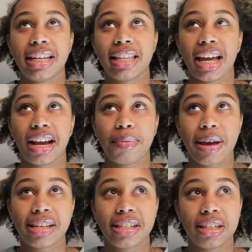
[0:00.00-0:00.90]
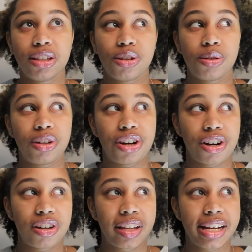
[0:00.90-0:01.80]
it like makes it a little
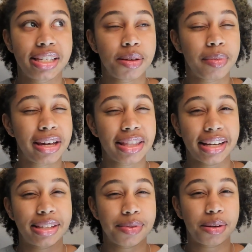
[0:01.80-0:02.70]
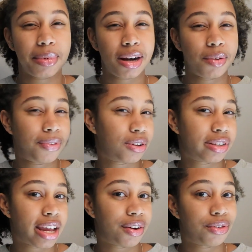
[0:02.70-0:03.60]
girly to me. Like something about it
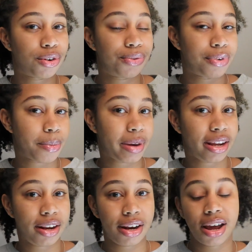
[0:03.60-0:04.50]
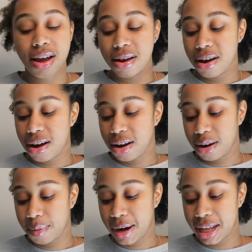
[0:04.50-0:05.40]
feels like real feminine
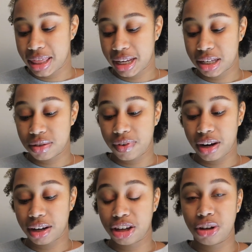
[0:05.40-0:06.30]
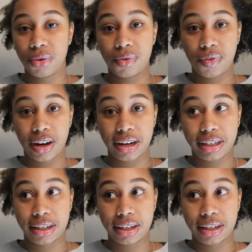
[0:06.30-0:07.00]
um, and I think it's very cute and very